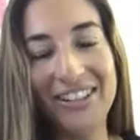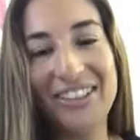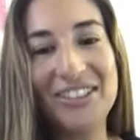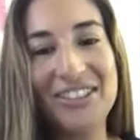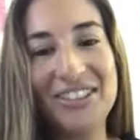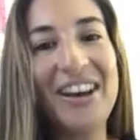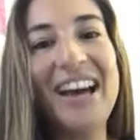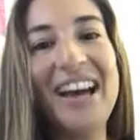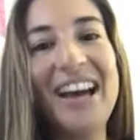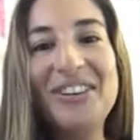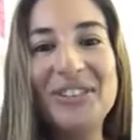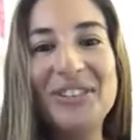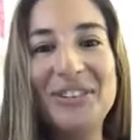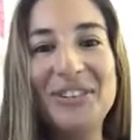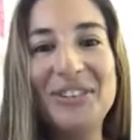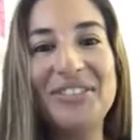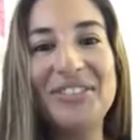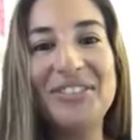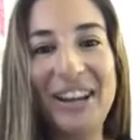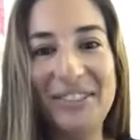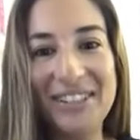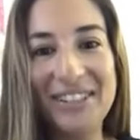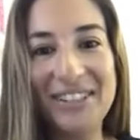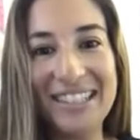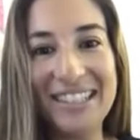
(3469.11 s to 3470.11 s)
So I don't know if
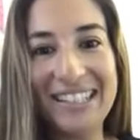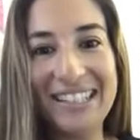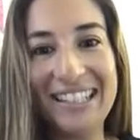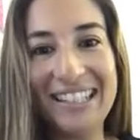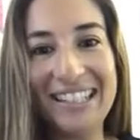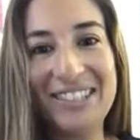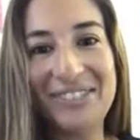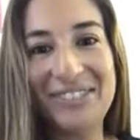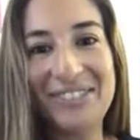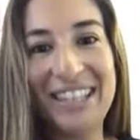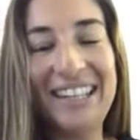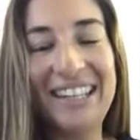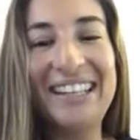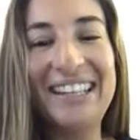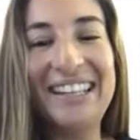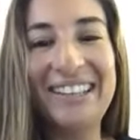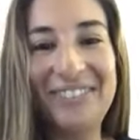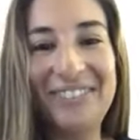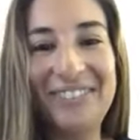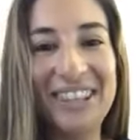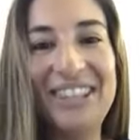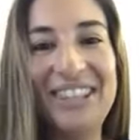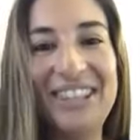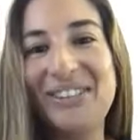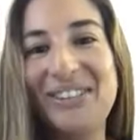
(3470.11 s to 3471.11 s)
that resonates
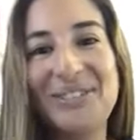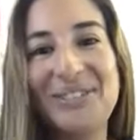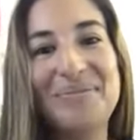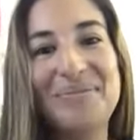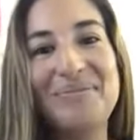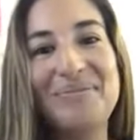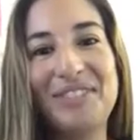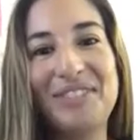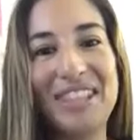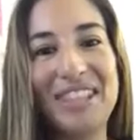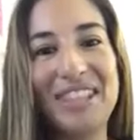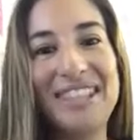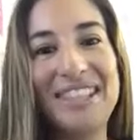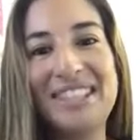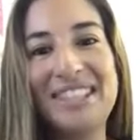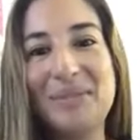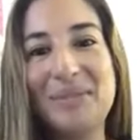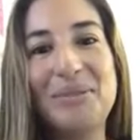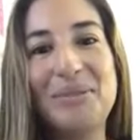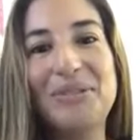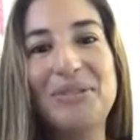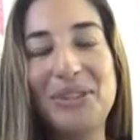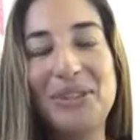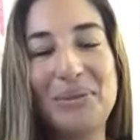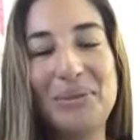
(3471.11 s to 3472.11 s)
with some
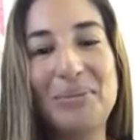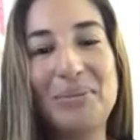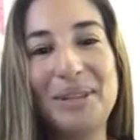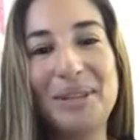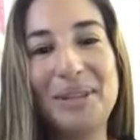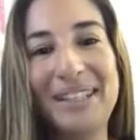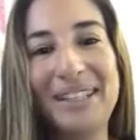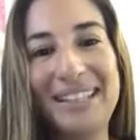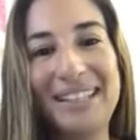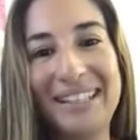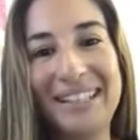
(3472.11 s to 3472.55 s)
of you, but